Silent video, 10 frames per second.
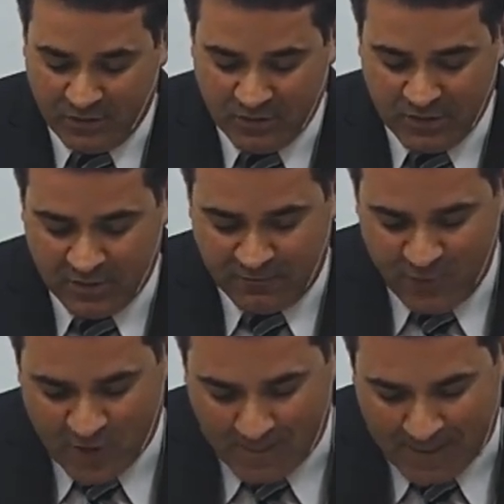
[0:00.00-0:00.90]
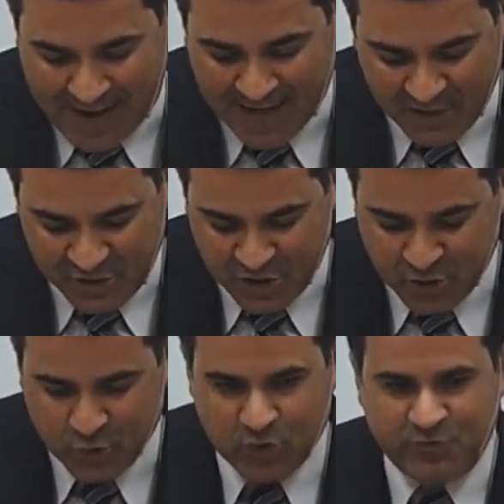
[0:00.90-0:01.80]
And when Thomas saw that,
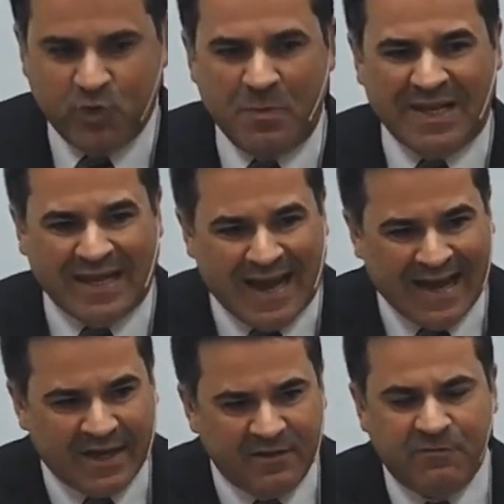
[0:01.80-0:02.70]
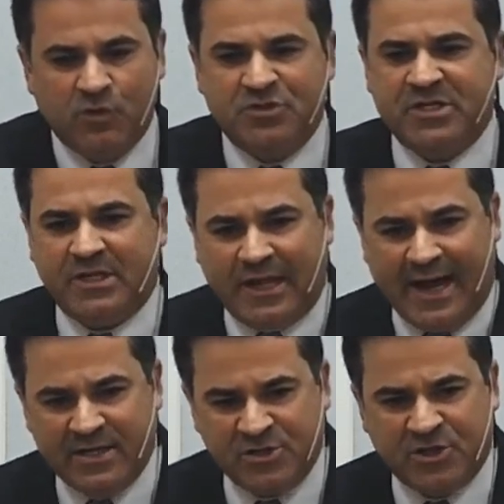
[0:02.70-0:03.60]
he saw the mark on
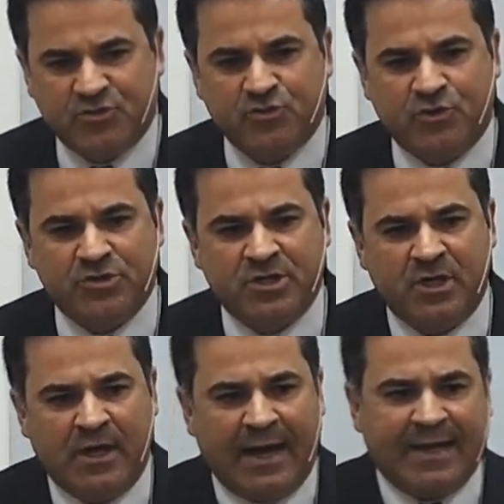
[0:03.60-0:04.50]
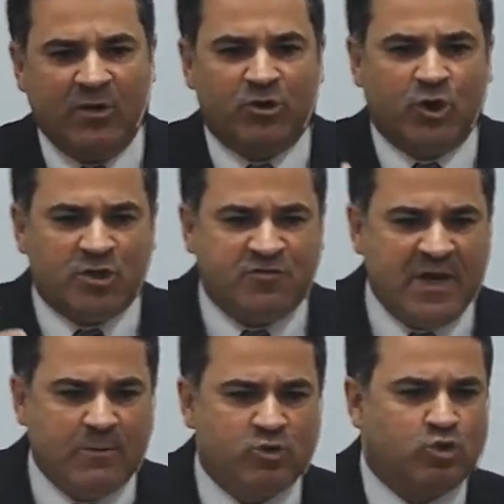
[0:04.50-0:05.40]
the side of Jesus. He saw the
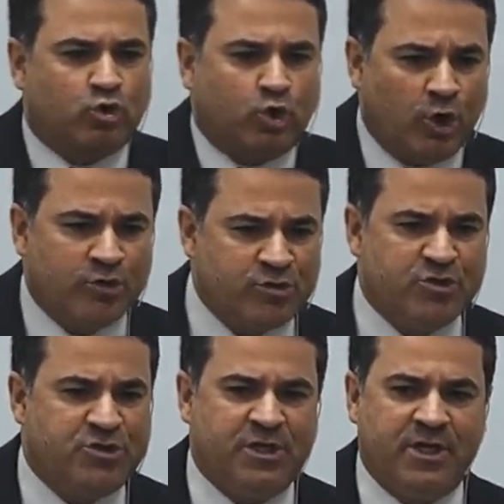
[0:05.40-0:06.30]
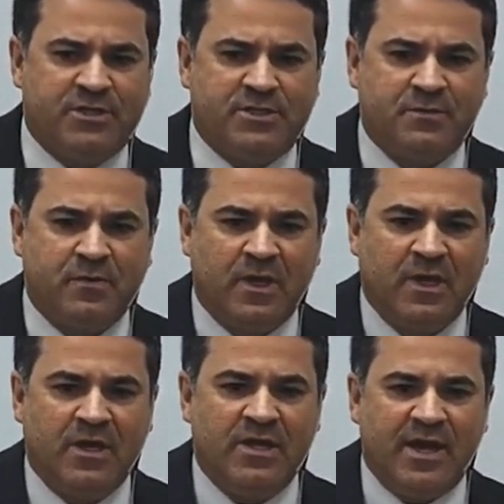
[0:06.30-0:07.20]
miracles, the signs of Jesus, what
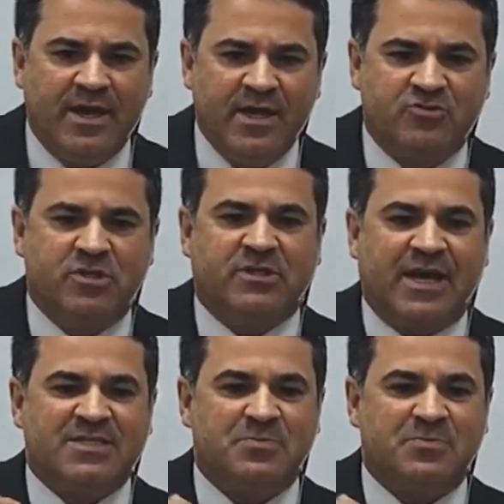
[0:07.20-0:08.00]
we see every day.